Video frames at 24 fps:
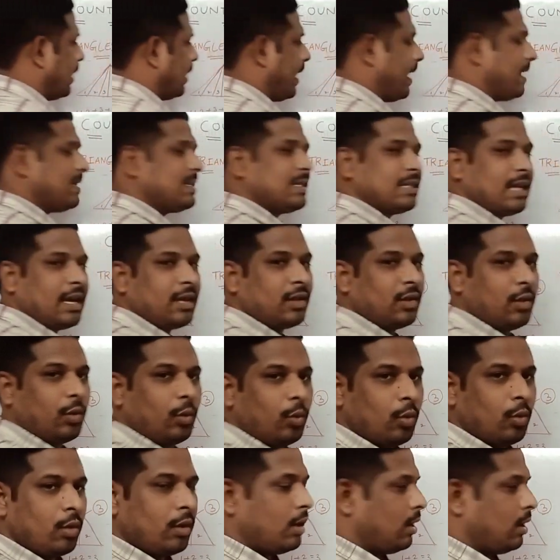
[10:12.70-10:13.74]
Yes or
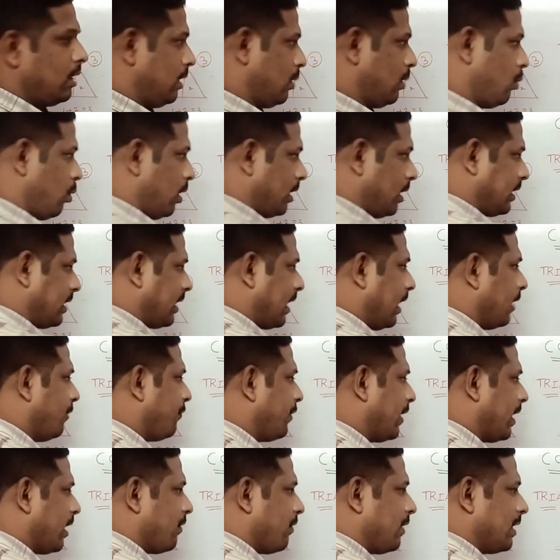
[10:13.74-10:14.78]
no? The
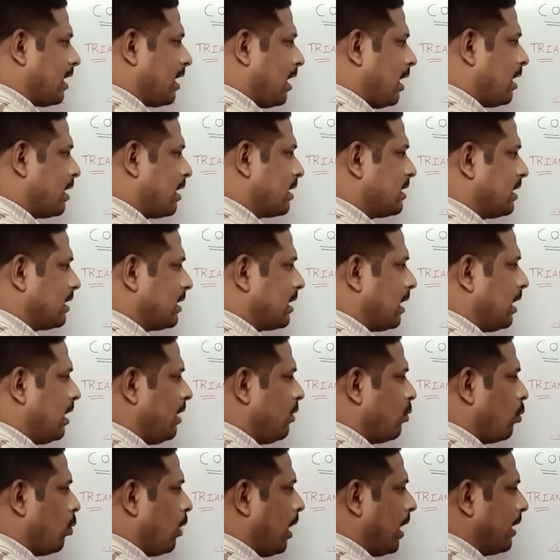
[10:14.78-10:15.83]
vertical figure with the
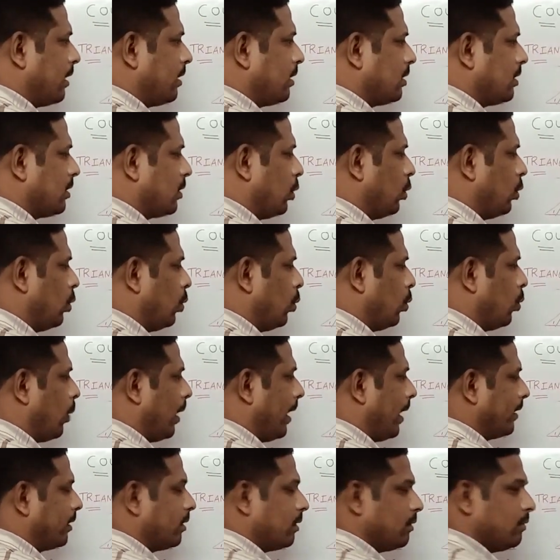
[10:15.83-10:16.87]
horizontal 1, 2,
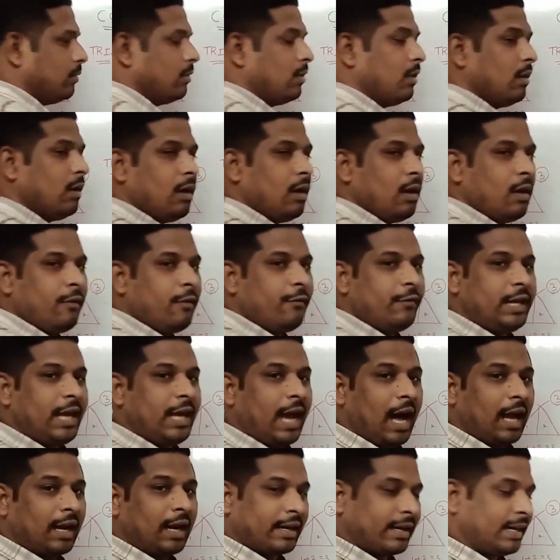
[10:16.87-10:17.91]
1, 2.
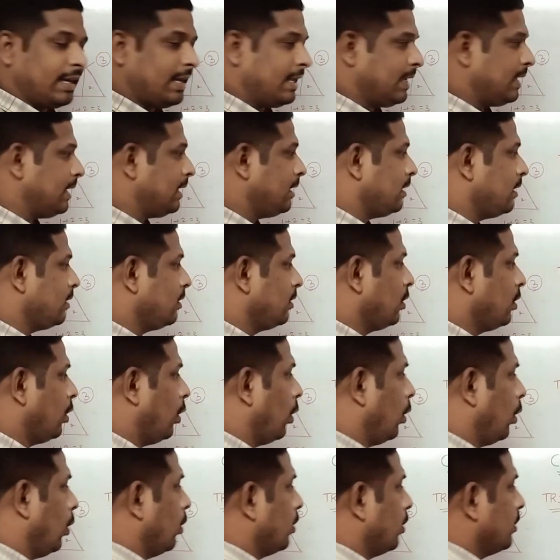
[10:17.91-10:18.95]
We already
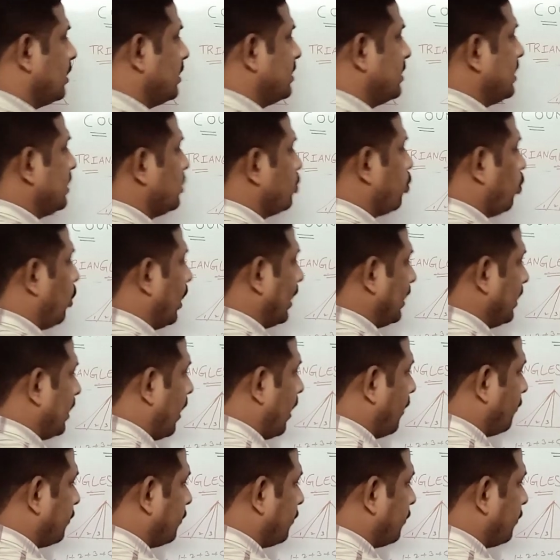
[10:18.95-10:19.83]
know this is one